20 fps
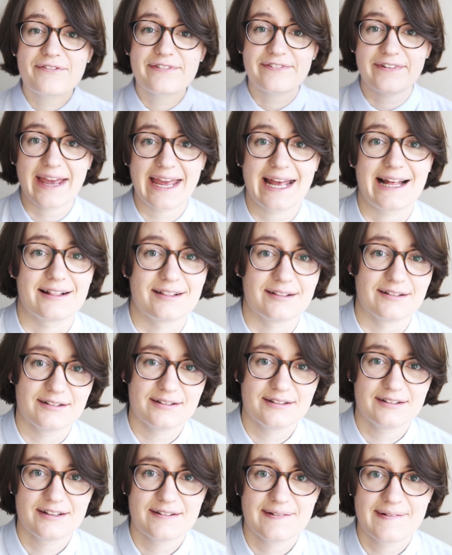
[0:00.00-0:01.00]
fail,
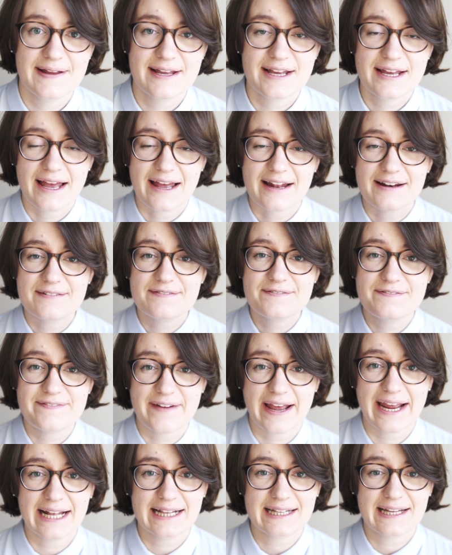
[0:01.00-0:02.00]
and
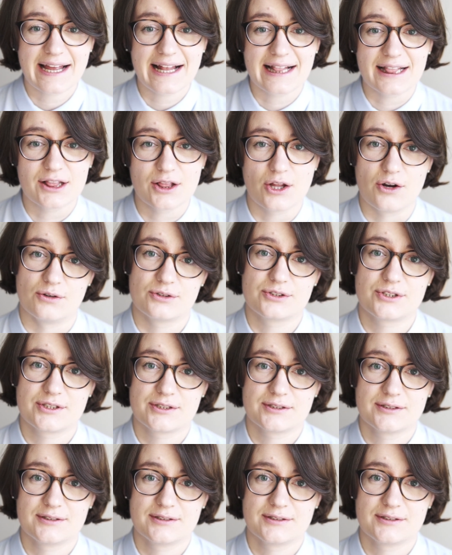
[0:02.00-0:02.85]
fail a lot.